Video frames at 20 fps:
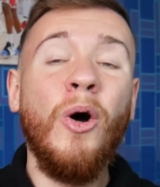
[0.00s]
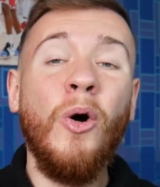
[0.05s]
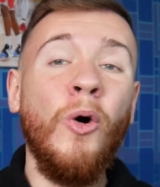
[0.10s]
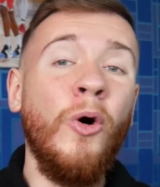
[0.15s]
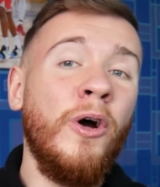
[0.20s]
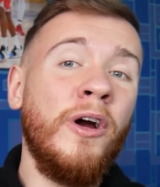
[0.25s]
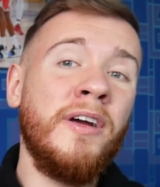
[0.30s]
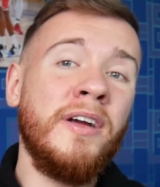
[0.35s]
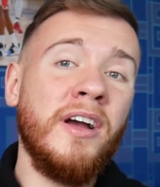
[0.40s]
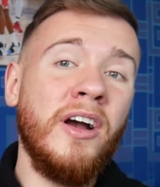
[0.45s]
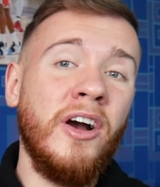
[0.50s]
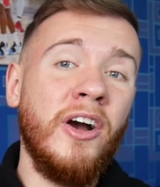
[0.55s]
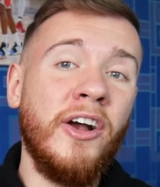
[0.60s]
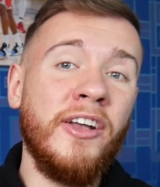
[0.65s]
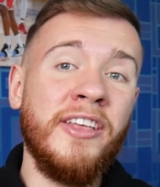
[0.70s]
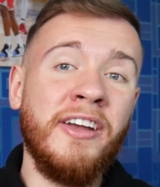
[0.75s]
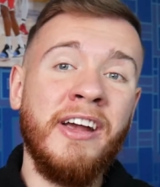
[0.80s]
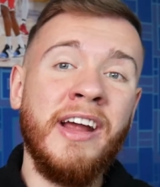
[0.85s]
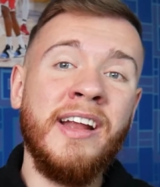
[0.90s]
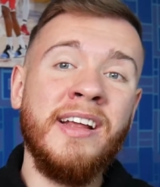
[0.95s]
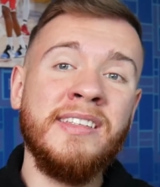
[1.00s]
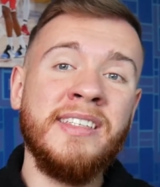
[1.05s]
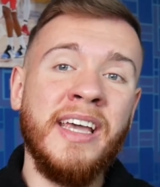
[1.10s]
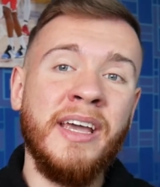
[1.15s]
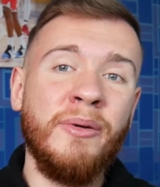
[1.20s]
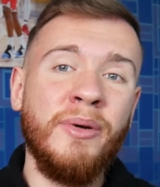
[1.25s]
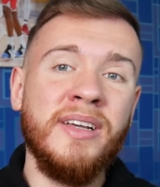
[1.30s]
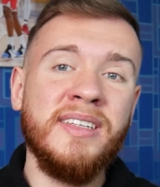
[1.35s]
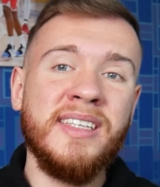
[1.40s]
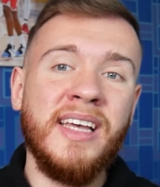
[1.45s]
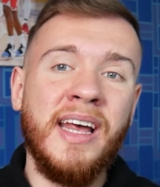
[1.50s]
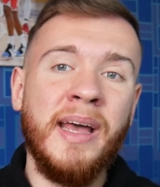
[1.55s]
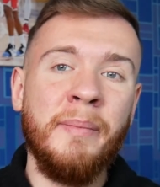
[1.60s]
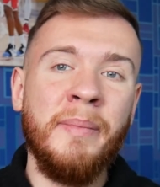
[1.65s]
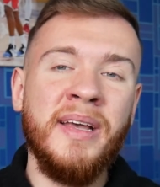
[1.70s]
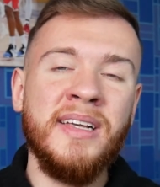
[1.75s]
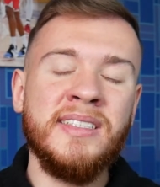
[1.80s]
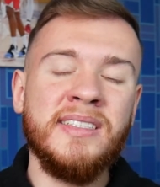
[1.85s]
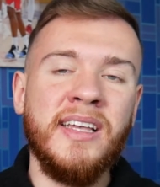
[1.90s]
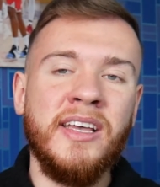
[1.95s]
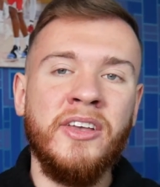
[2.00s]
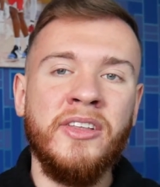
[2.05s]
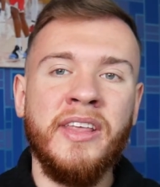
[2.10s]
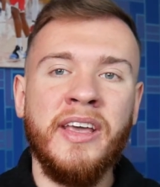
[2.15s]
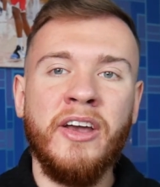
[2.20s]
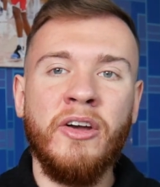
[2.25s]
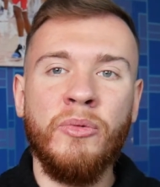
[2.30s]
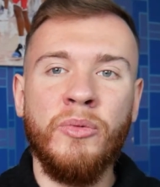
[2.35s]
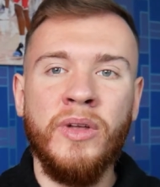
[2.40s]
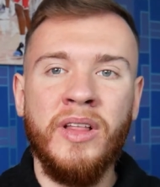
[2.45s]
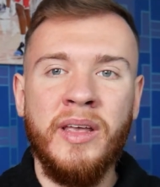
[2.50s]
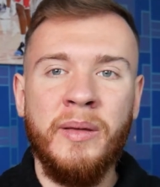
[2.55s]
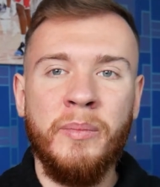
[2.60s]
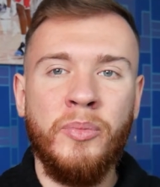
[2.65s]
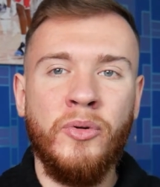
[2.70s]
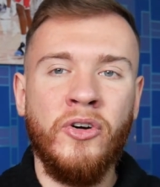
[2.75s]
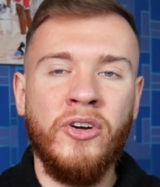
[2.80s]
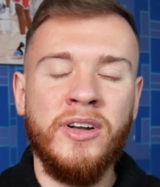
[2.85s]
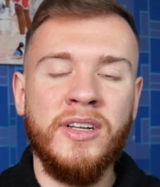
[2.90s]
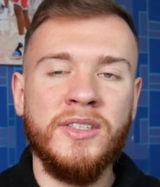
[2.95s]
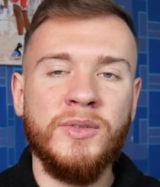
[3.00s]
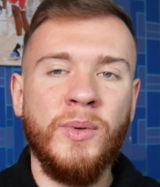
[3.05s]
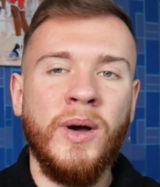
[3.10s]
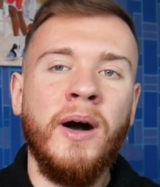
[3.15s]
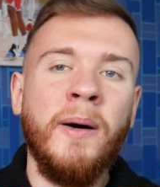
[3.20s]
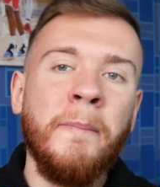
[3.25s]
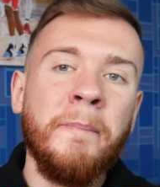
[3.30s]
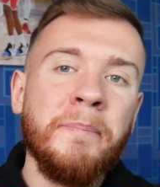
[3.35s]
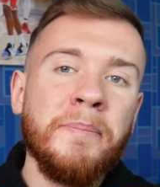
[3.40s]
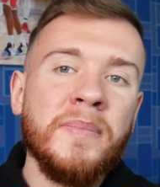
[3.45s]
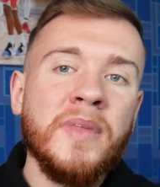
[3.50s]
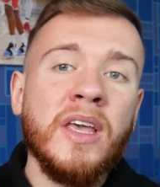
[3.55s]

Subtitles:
Or are there any takeaways that I missed that you think are really important as well?